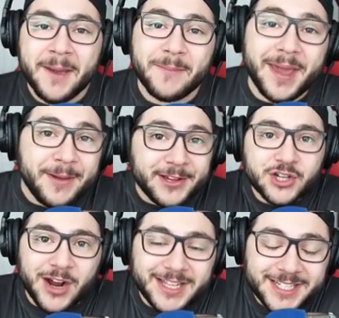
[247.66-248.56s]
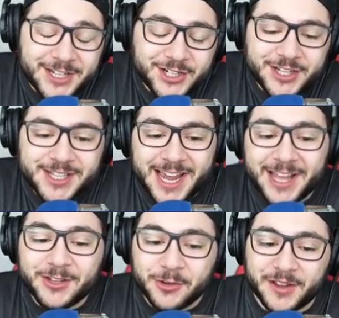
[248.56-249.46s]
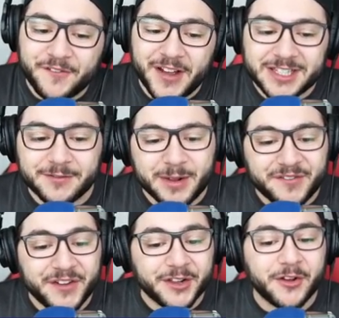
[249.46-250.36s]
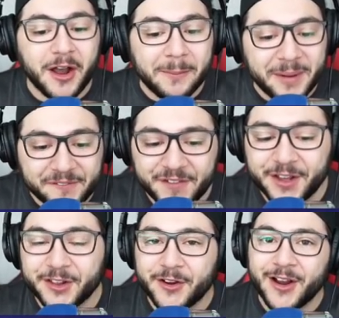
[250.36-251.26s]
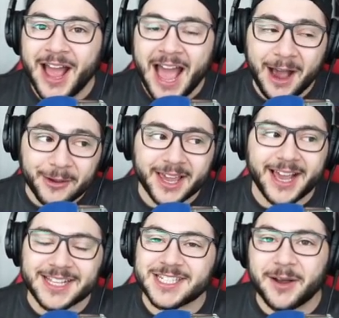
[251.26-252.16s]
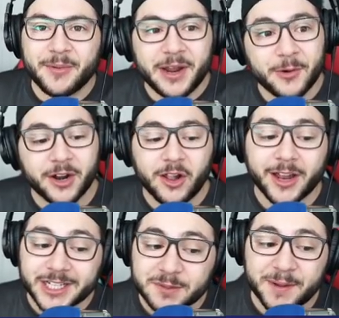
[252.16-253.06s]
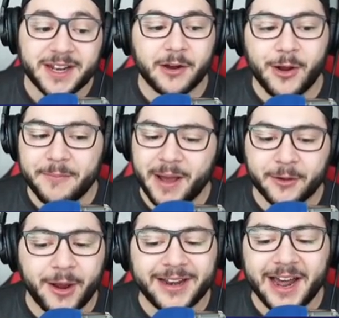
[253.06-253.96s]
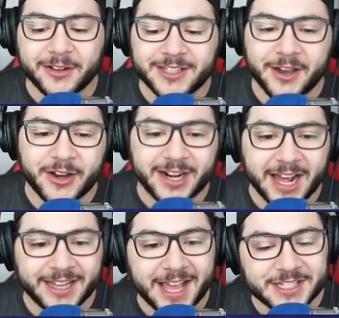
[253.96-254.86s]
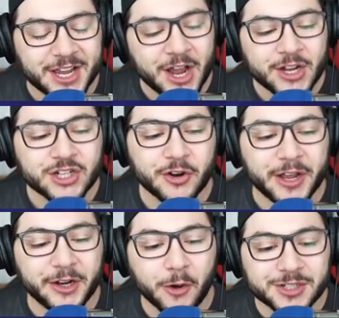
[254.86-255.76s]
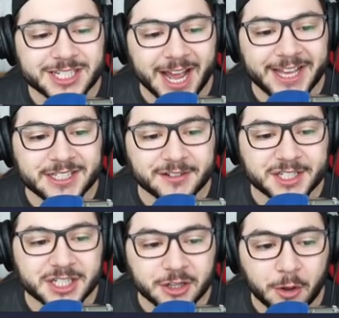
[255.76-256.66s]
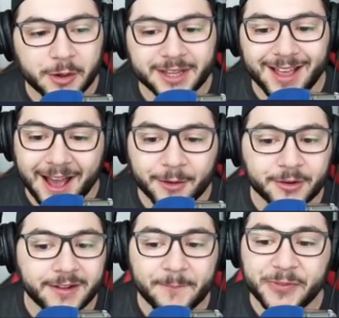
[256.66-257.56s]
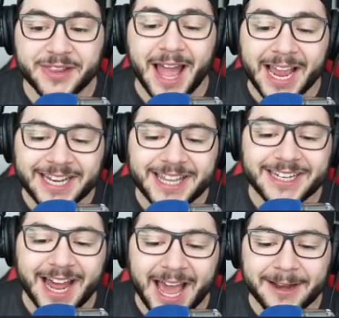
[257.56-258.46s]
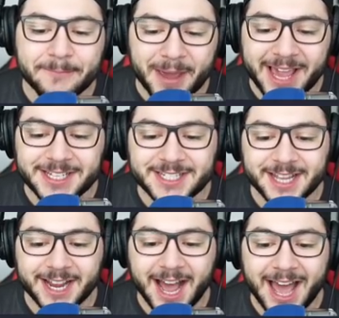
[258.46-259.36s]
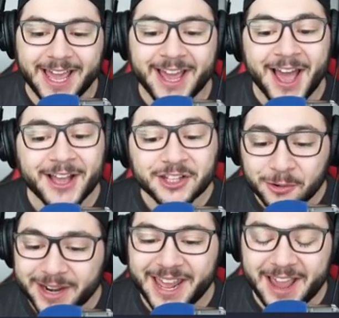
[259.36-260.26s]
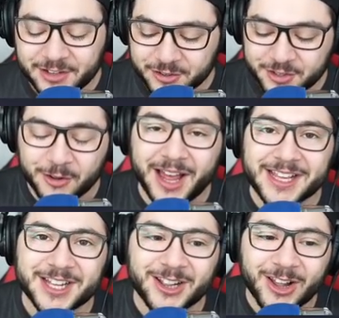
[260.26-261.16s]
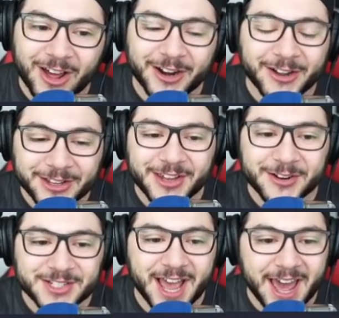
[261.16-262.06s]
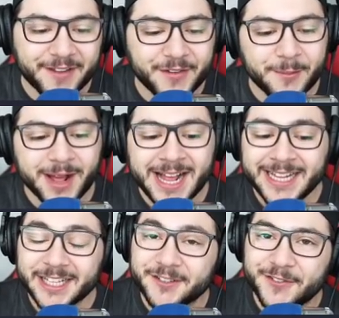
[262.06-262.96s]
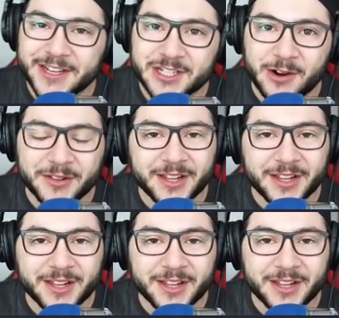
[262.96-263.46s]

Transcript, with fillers: Maybe he transitions into a defensive midfielder, a midfielder, and we can get somebody with a lot of speed at right back. Right now, Teo Hernandez showing no signs of slowing down. ninety-nine pace, the guy, twenty-eight years old, has a lot of good years ahead of him. Let's fix around the